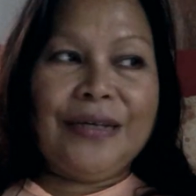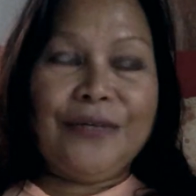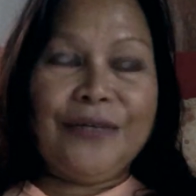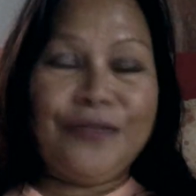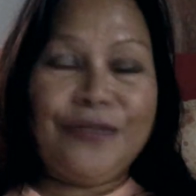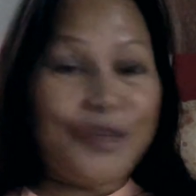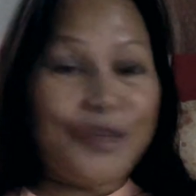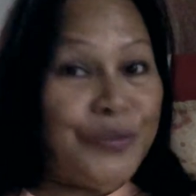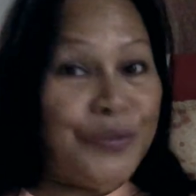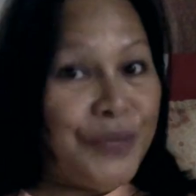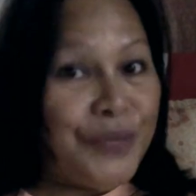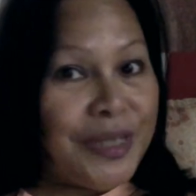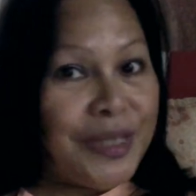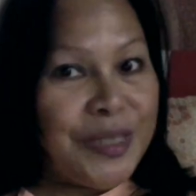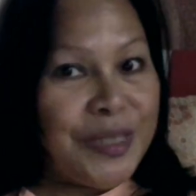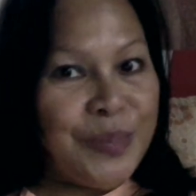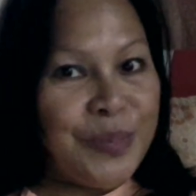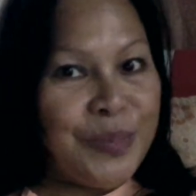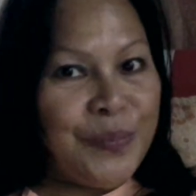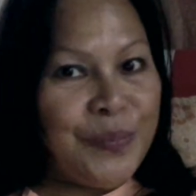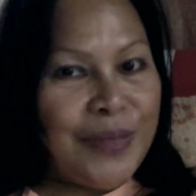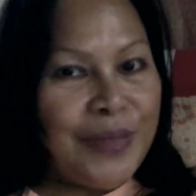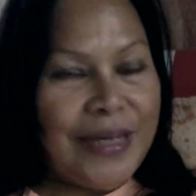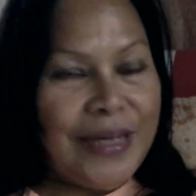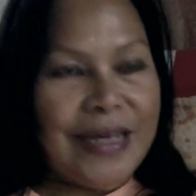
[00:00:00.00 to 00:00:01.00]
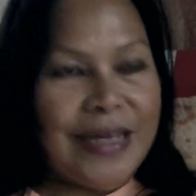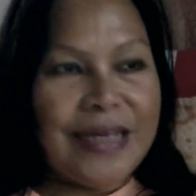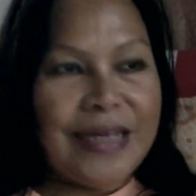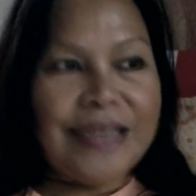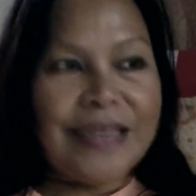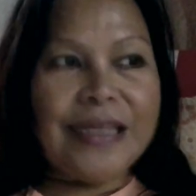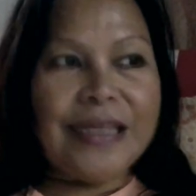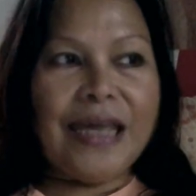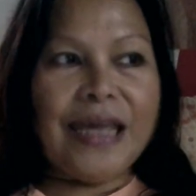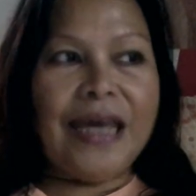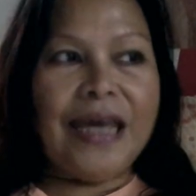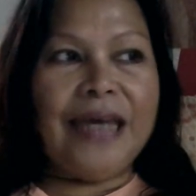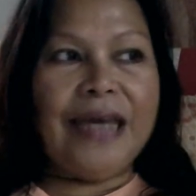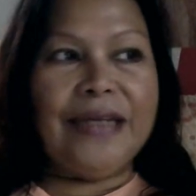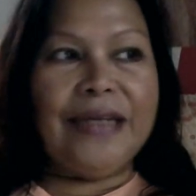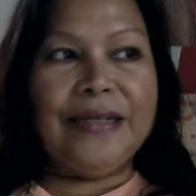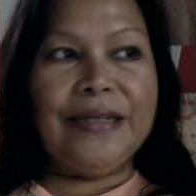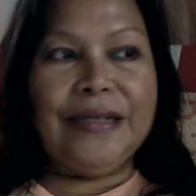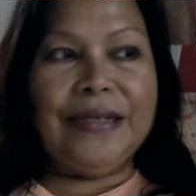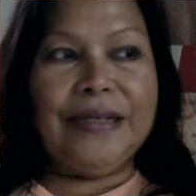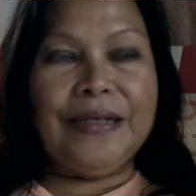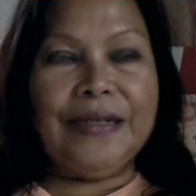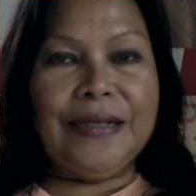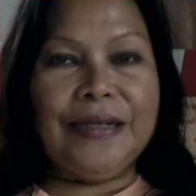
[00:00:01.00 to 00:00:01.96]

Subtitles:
viewers, please, and